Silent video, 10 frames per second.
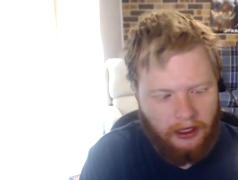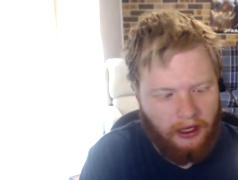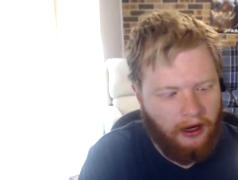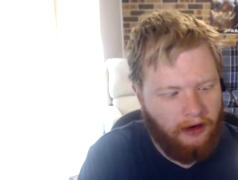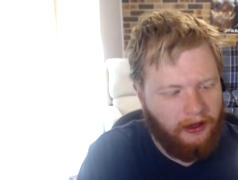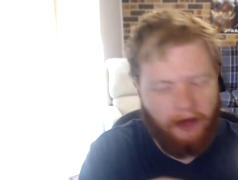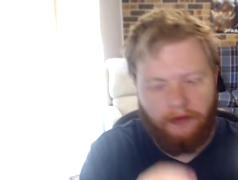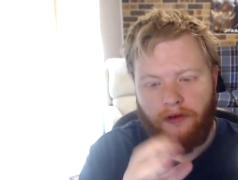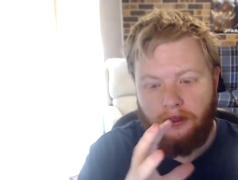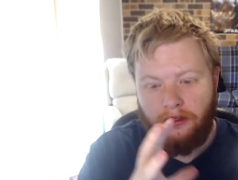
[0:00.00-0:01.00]
And we
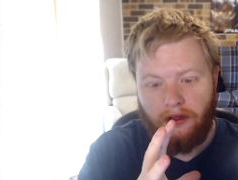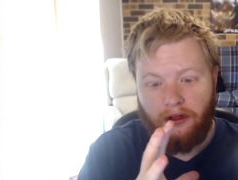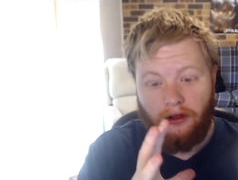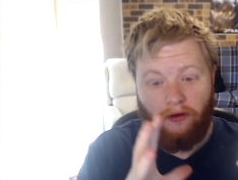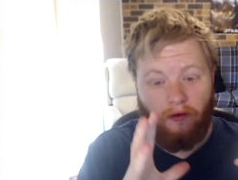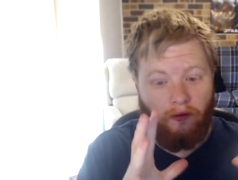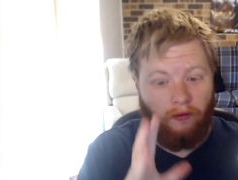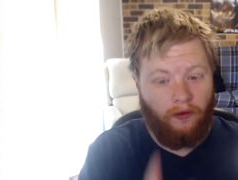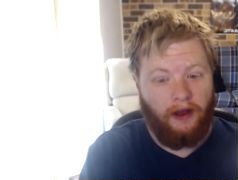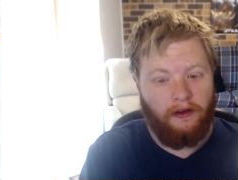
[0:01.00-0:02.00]
have
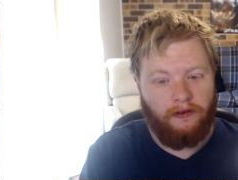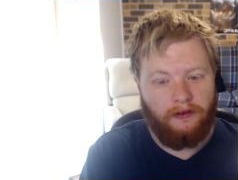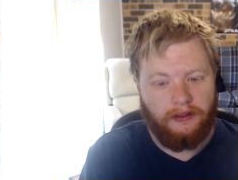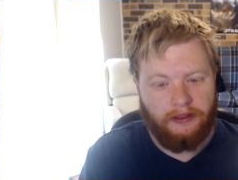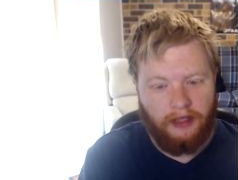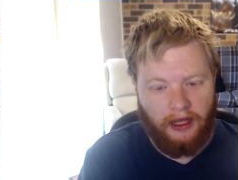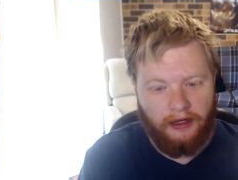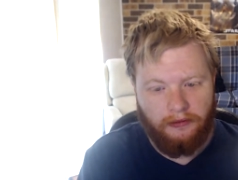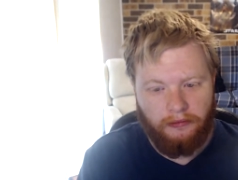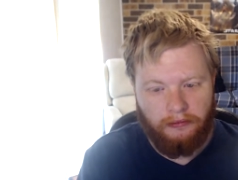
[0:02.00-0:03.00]
Revan
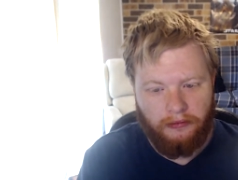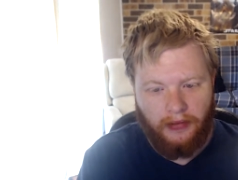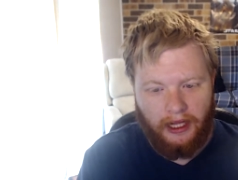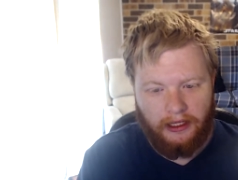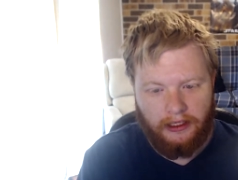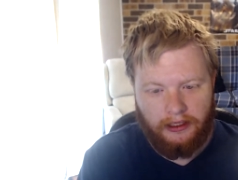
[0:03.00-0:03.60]
and Malak.